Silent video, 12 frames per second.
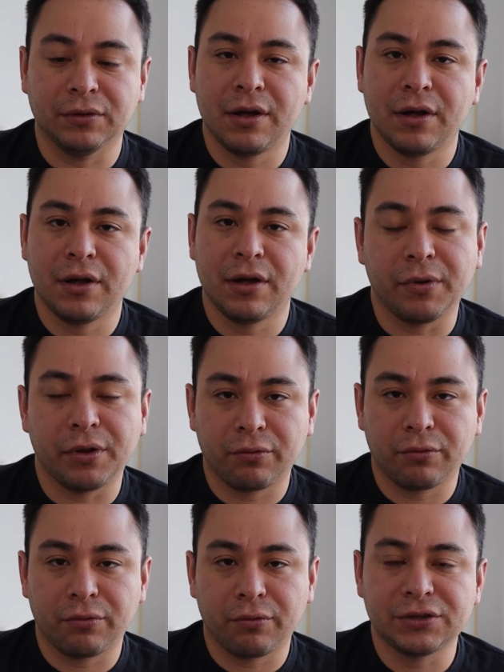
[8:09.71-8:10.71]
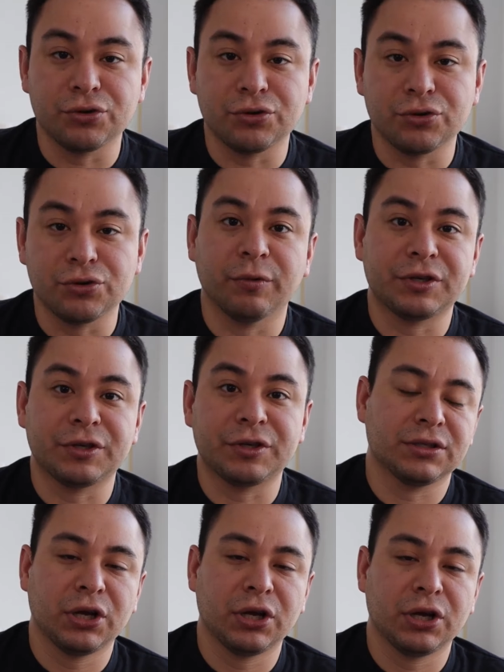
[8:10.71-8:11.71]
Number 3, solution, which is
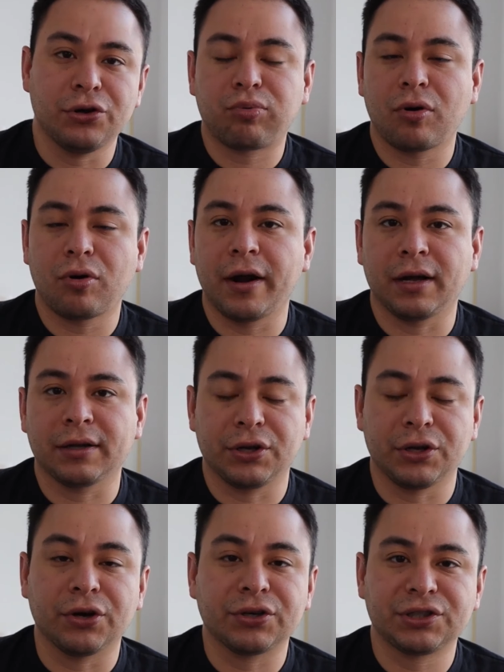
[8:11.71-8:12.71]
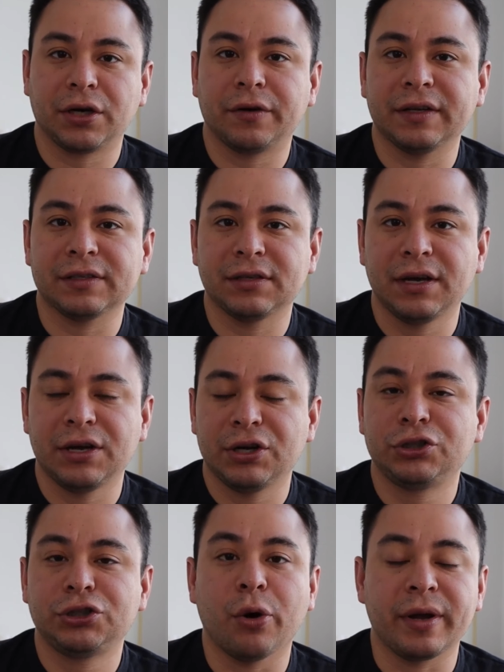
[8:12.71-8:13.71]
your product, your service,
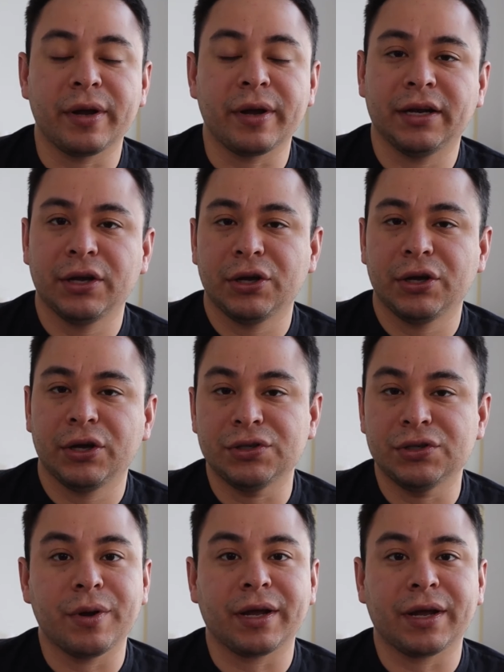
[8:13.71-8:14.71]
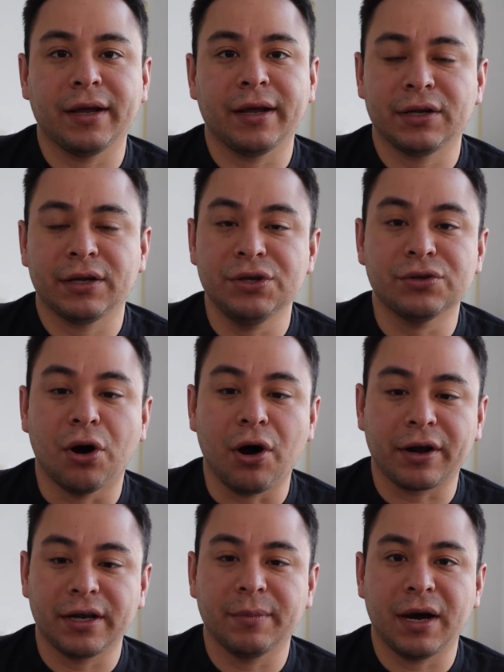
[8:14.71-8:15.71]
showing it, you doing it, you
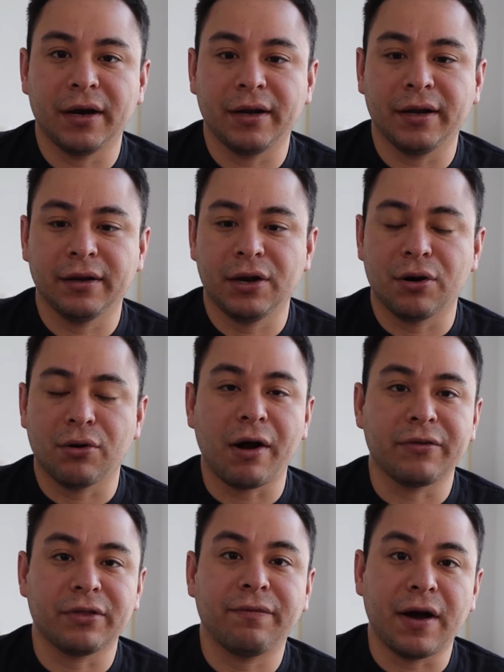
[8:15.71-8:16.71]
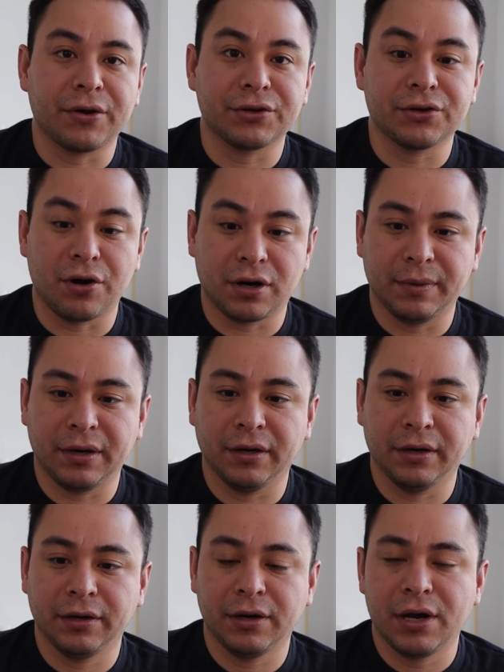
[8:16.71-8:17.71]
talking about it, or having the founder talk about
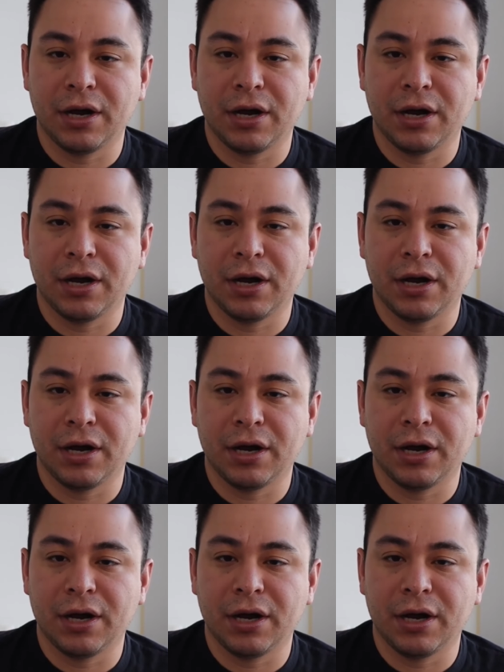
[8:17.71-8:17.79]
it.